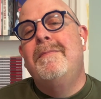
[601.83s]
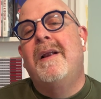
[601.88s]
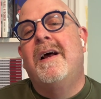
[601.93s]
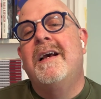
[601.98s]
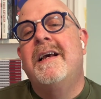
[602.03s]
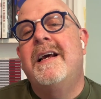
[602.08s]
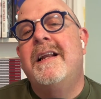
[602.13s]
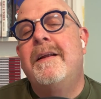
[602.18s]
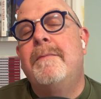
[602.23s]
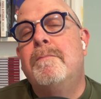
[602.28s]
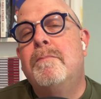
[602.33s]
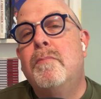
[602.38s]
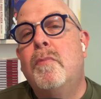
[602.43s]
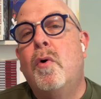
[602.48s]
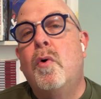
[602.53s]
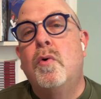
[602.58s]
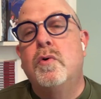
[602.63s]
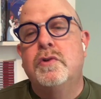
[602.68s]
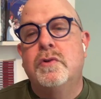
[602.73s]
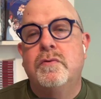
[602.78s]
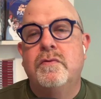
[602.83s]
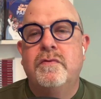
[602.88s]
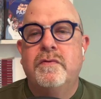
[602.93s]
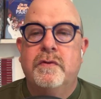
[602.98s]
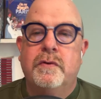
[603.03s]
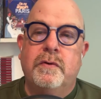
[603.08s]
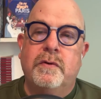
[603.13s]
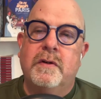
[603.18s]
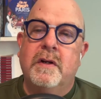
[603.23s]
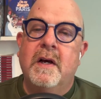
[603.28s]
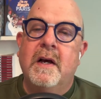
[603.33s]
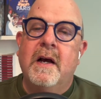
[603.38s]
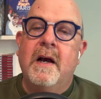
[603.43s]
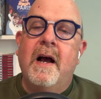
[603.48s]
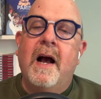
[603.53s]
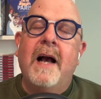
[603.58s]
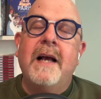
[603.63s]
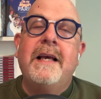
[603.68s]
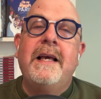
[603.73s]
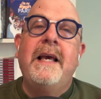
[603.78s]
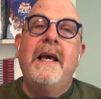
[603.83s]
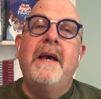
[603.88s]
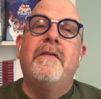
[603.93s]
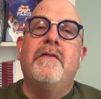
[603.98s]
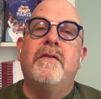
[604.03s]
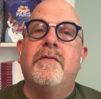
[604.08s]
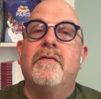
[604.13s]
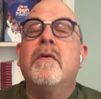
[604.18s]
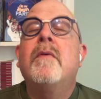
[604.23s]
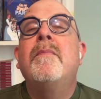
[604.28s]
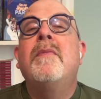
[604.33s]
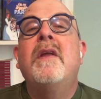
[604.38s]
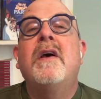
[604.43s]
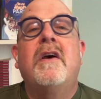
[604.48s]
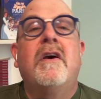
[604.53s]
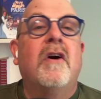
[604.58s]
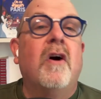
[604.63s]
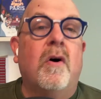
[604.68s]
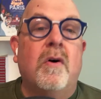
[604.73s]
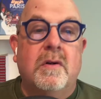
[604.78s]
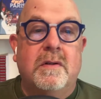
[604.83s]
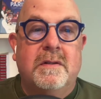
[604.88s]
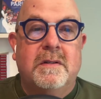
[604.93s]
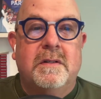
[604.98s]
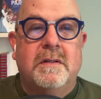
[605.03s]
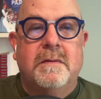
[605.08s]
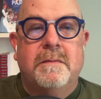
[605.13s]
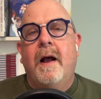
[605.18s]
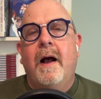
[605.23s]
like an immortal food, a gift from the gods.